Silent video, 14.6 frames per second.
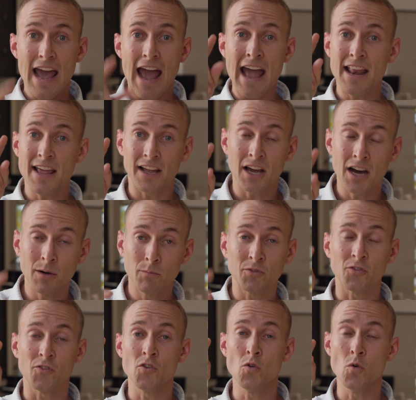And it
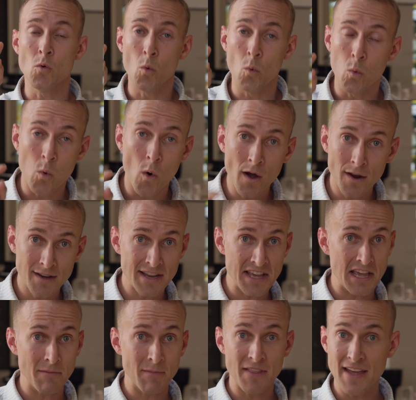comes through one
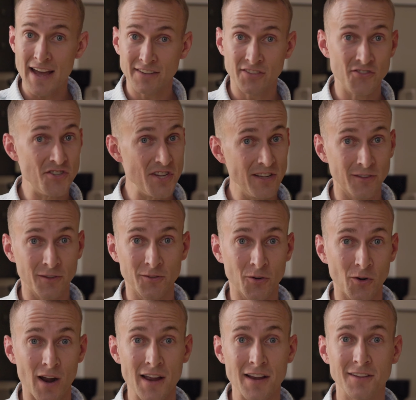name, and that's Jesus
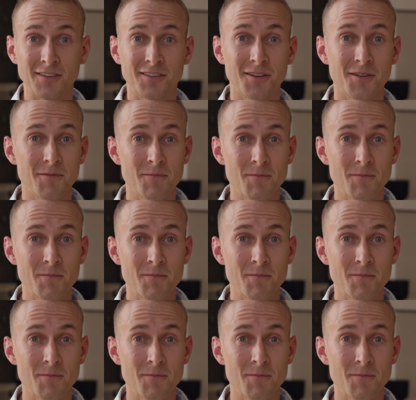Christ.